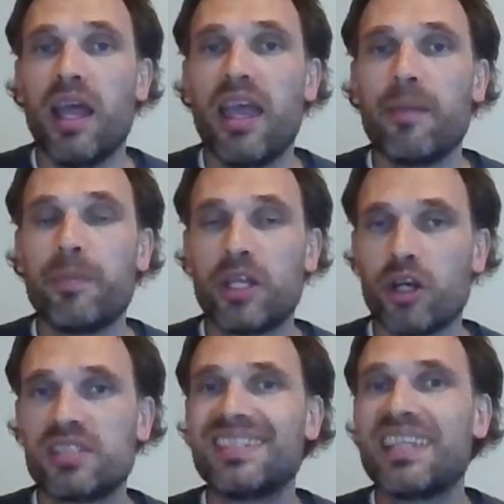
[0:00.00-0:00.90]

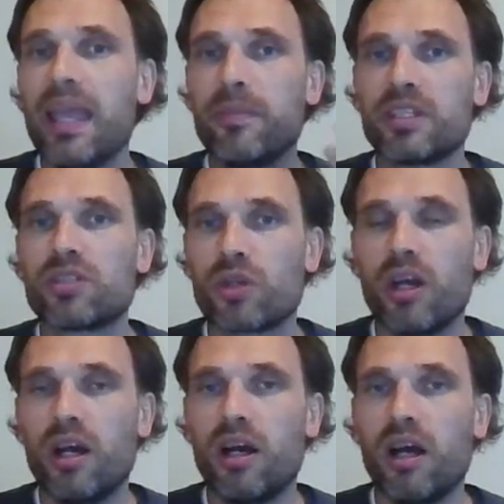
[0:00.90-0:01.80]
because these tameness
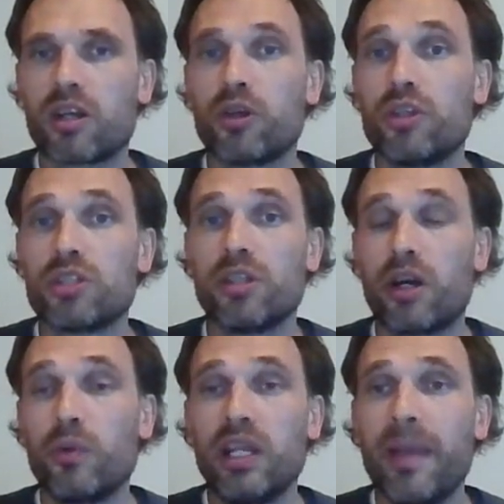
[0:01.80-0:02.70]
conditions
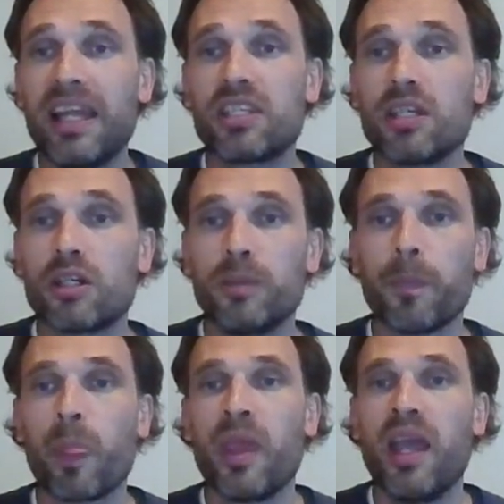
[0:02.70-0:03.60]
are really met here.
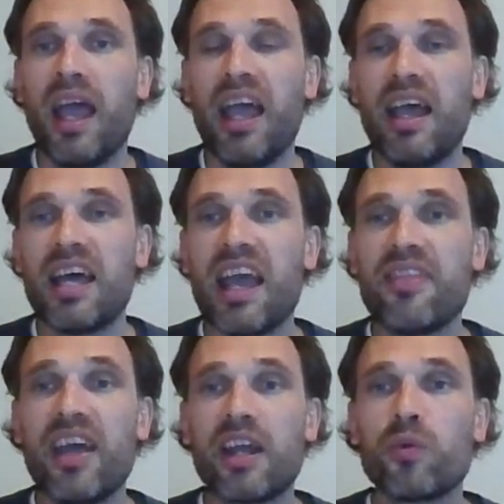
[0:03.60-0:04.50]

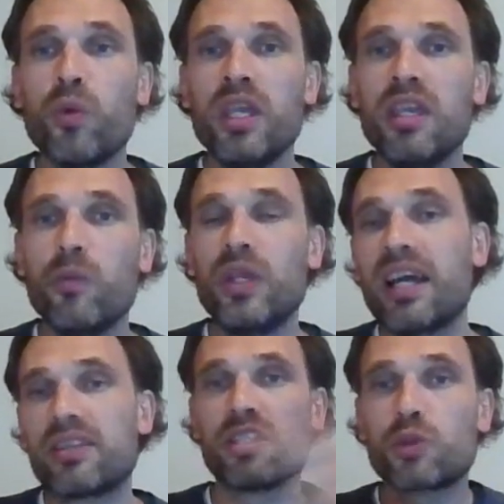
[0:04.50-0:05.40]
And then we
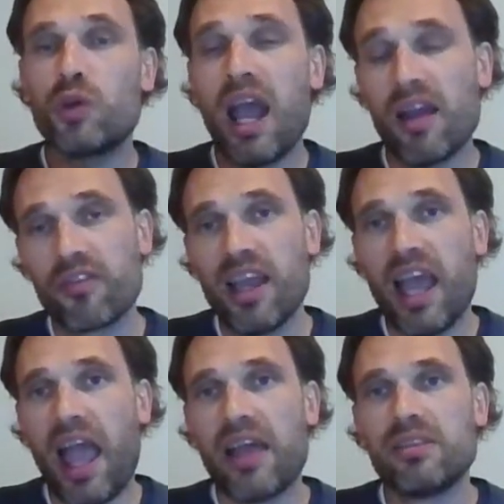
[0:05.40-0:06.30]
get this graph,
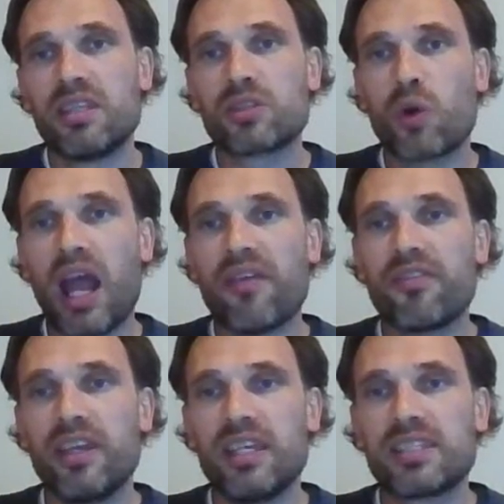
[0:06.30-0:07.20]
and this graph
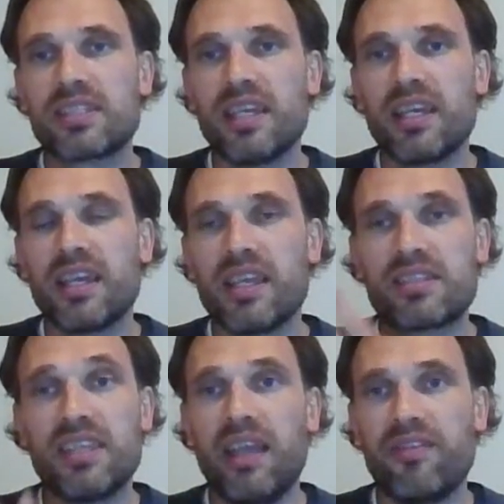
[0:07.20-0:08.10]
is
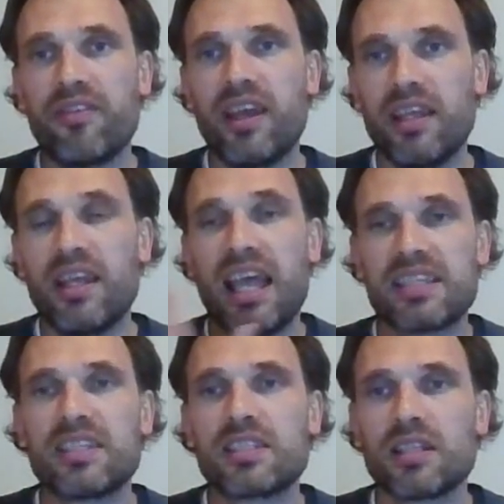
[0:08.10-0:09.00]
safe, and it has
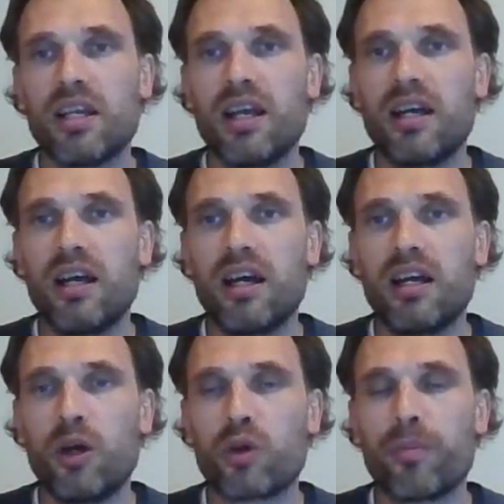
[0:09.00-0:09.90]
this
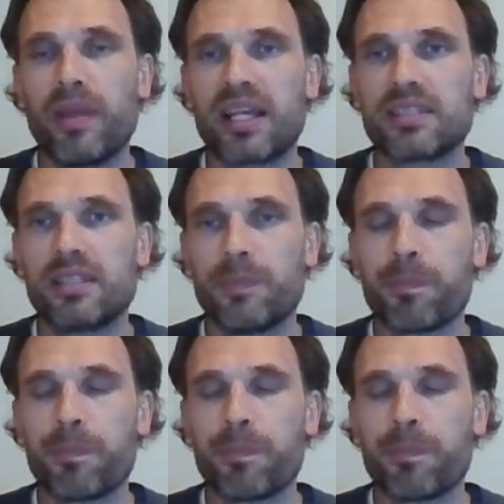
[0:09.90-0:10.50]
low complexity.